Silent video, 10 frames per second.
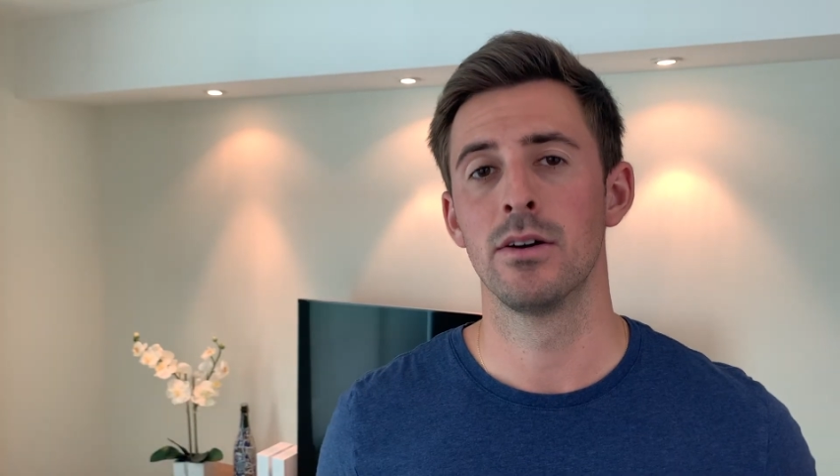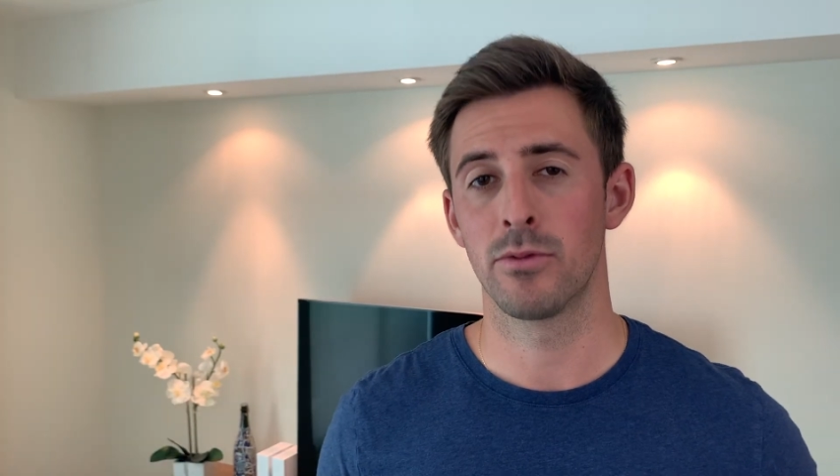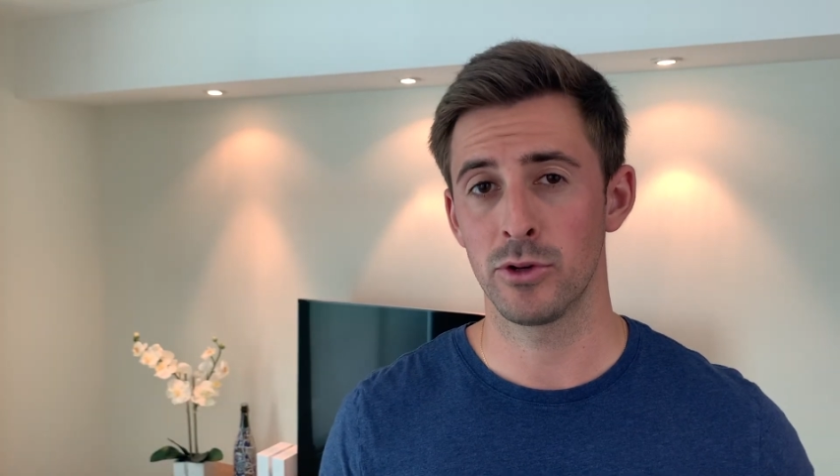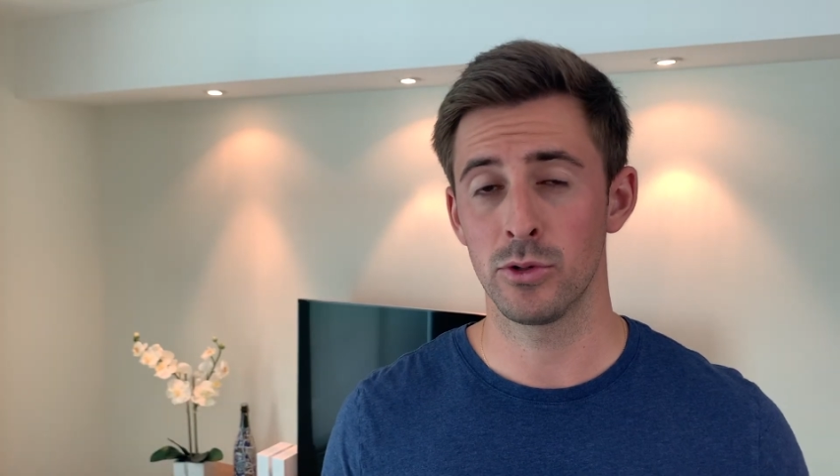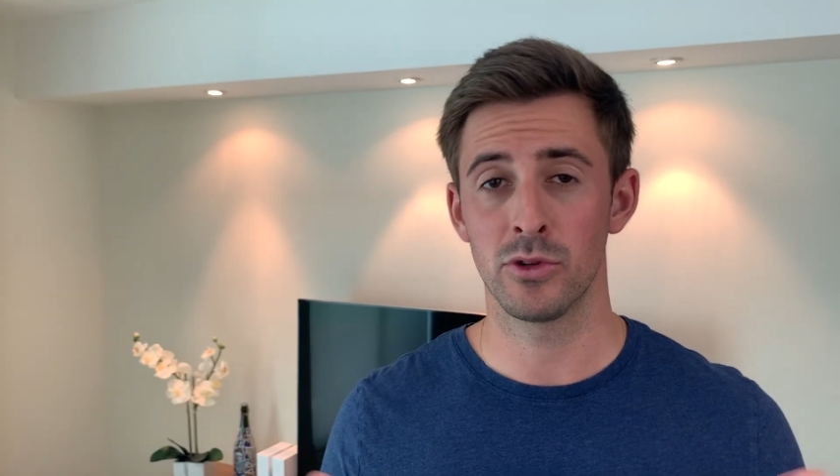
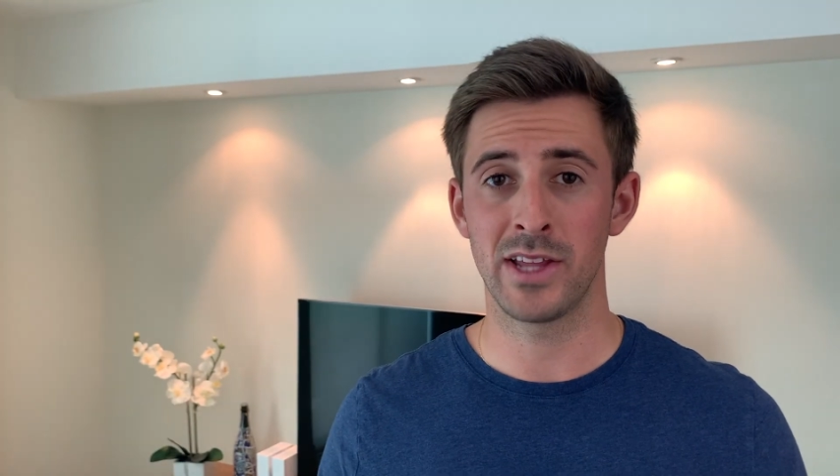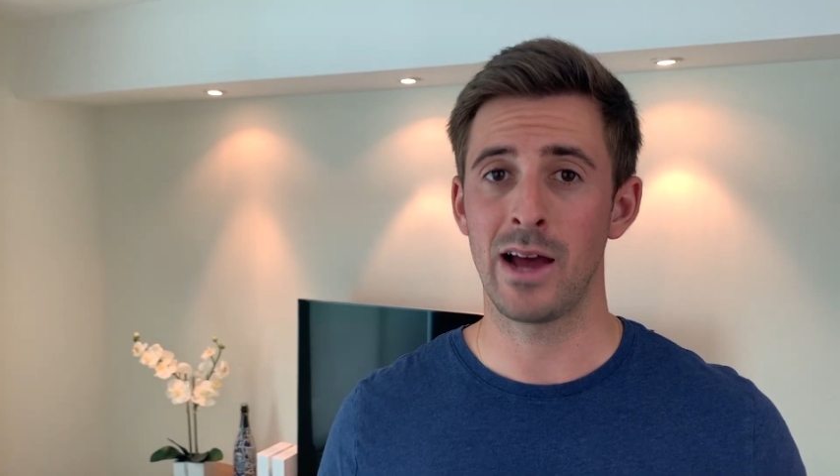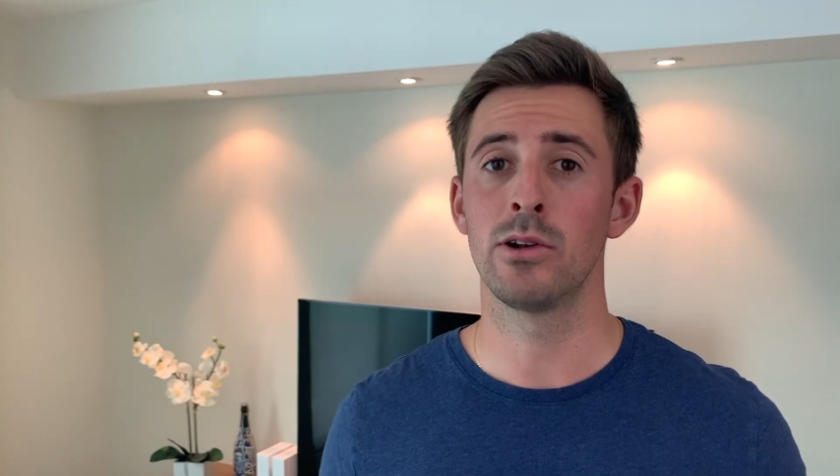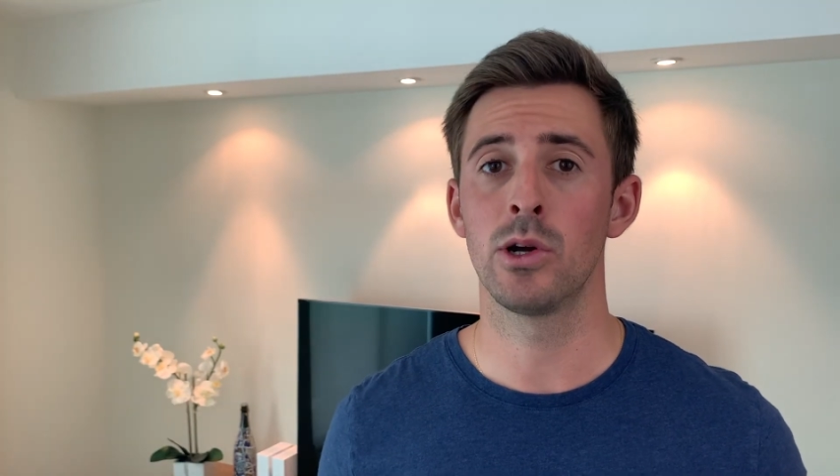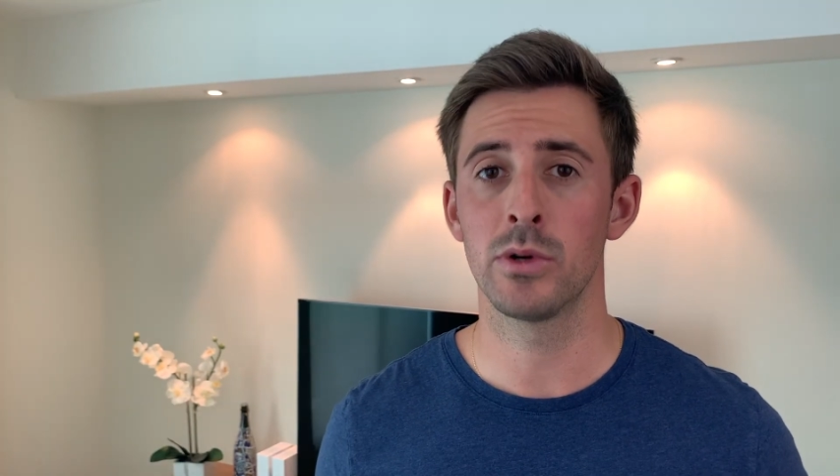for you to
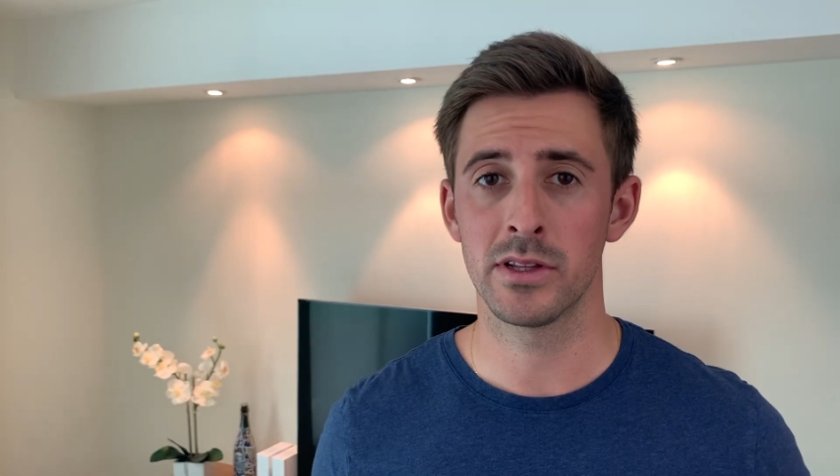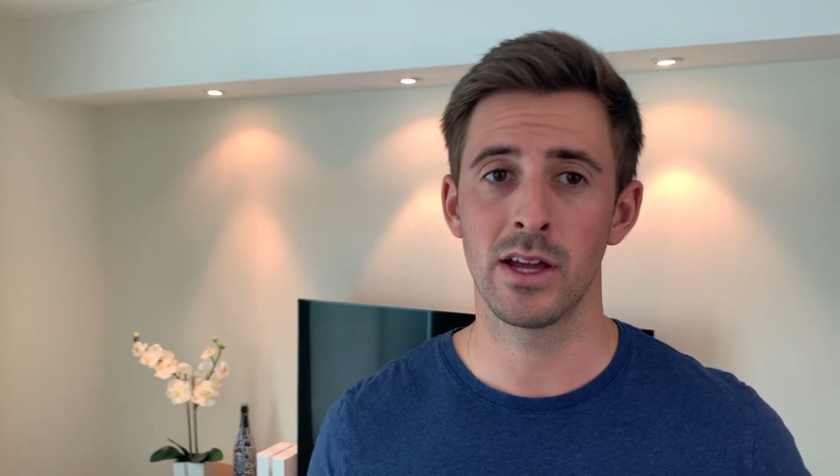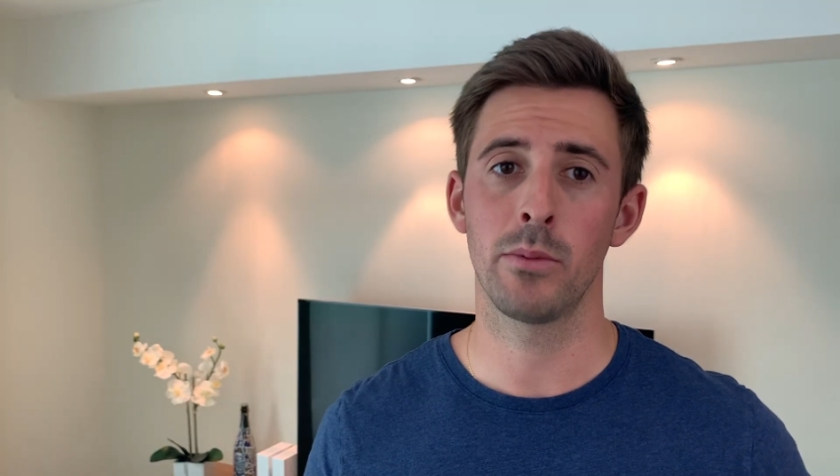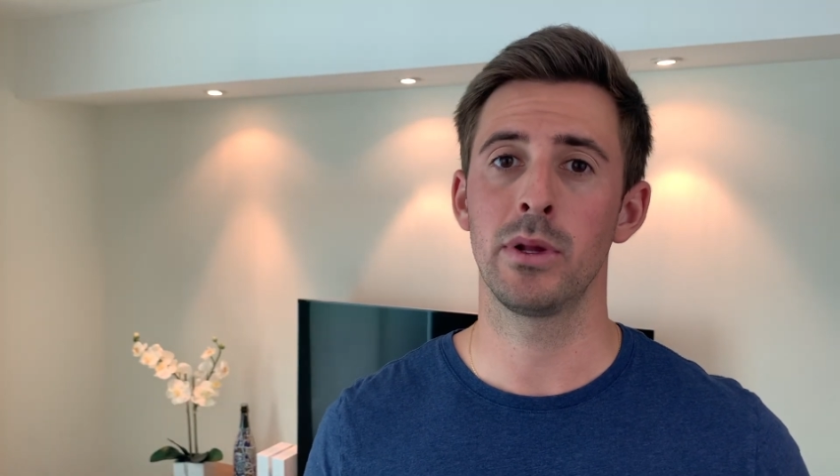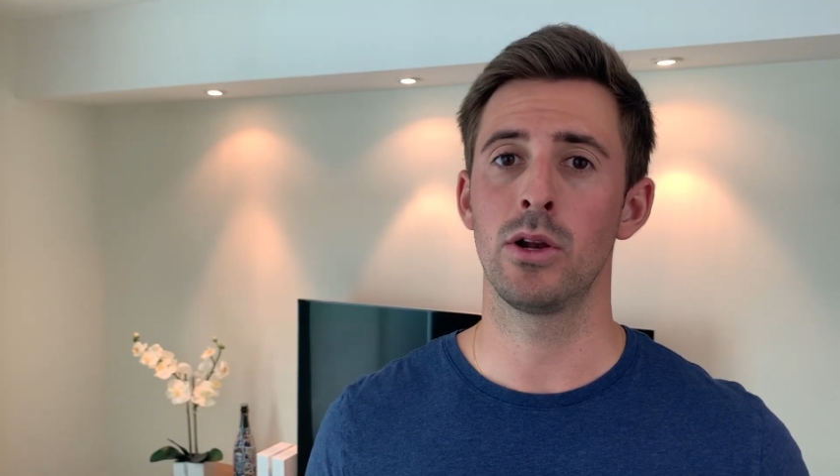download it
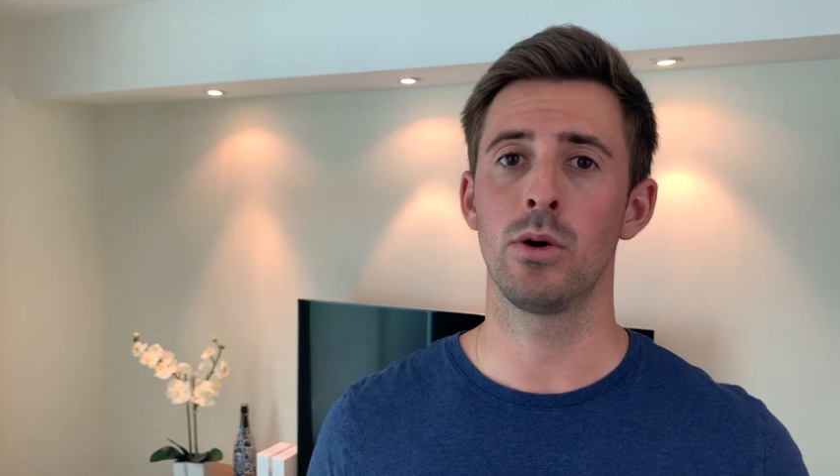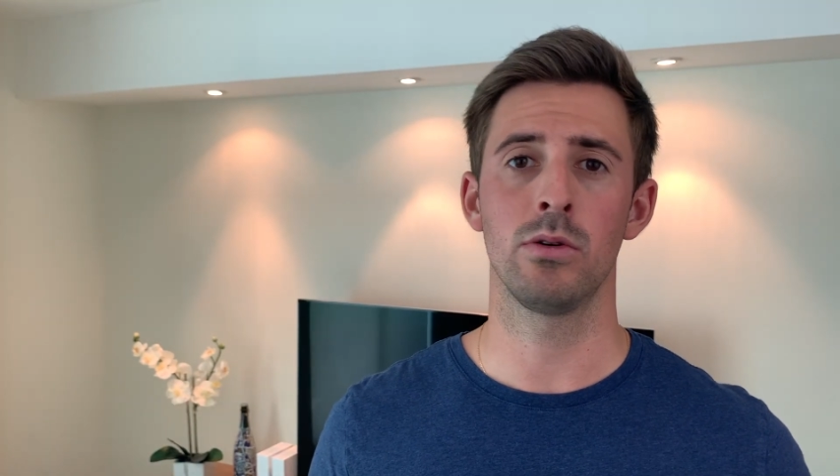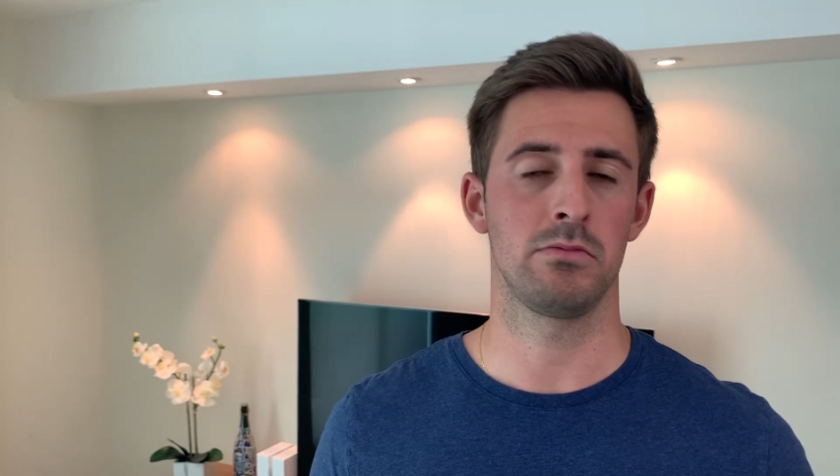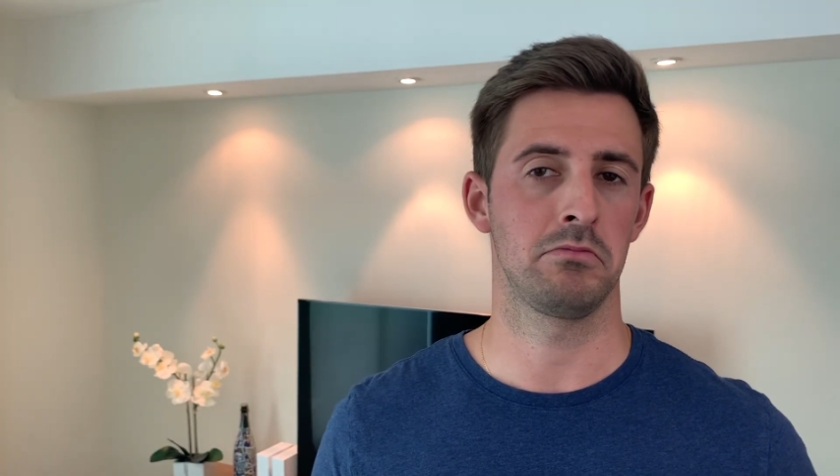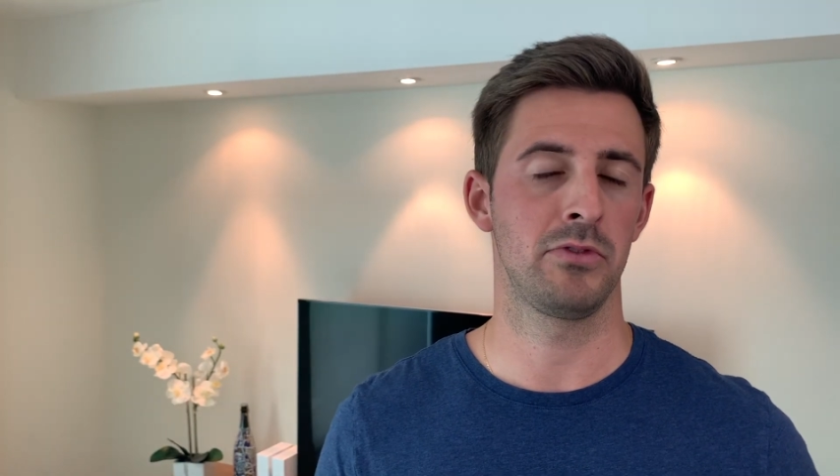down below.